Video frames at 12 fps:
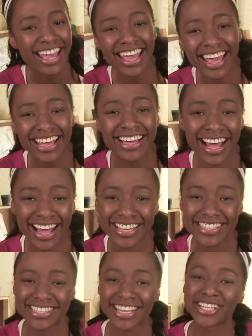Hey
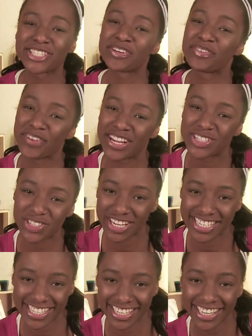guys, it's your friend
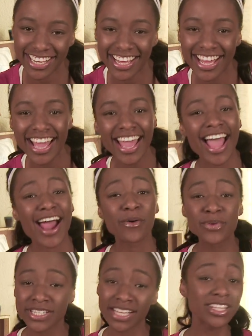Tracy. I
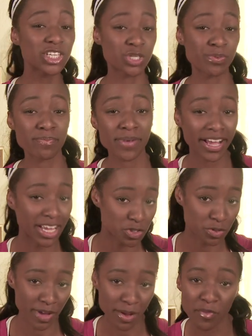was in the
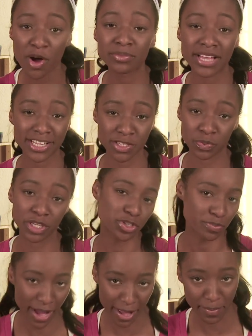supermarket with my mom last week
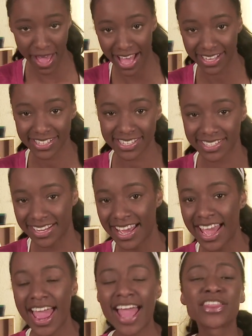to buy pads,
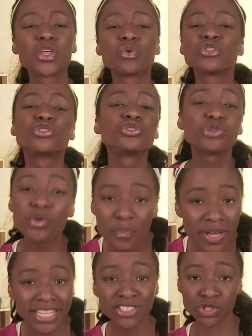and there were so
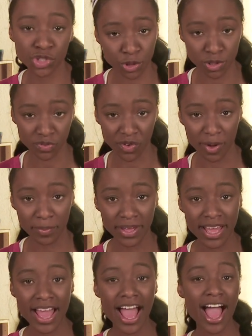many to choose from.
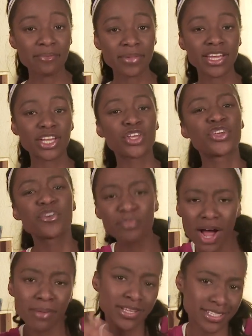I mean, you've
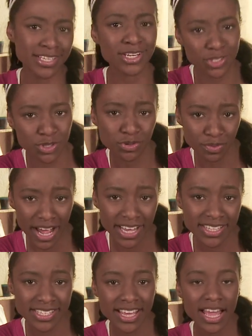probably seen it too,
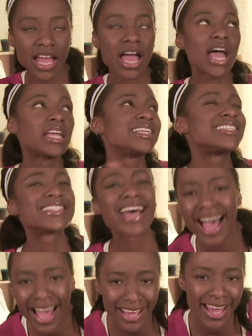right? An
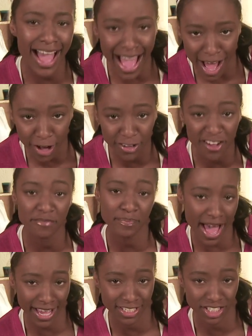entire aisle of
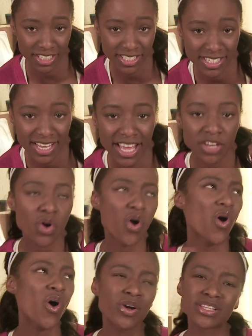packages in
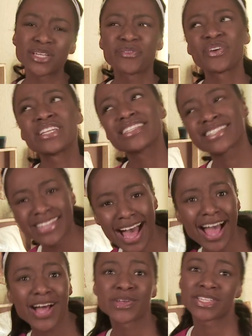all different
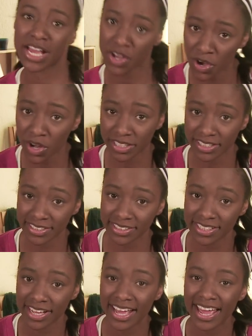styles and
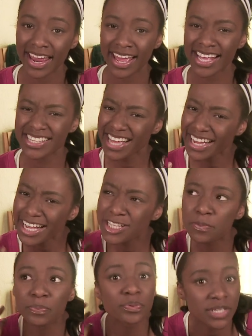colors. It can
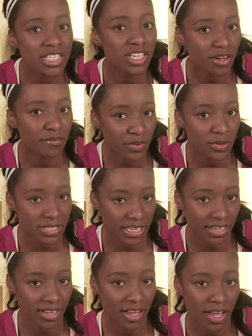get pretty
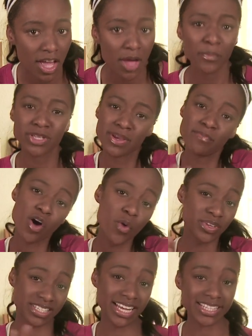confusing, but my
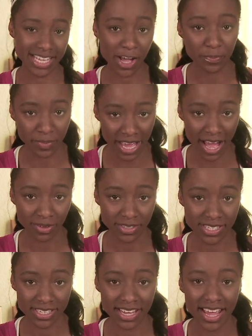mom was there to help me
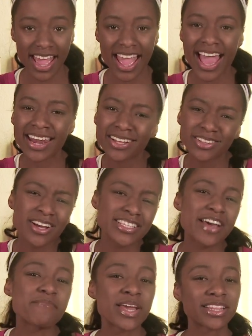out. And I
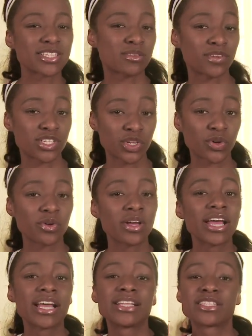thought I'd make this video
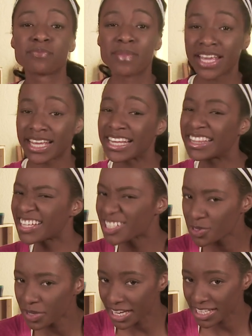to make it a
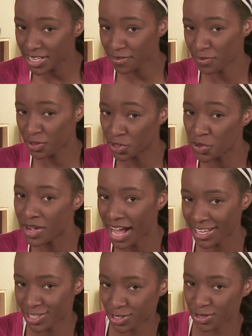little easier for you
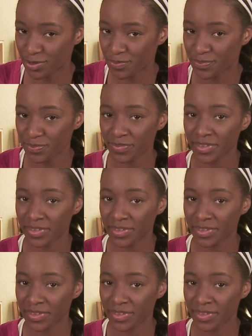guys too.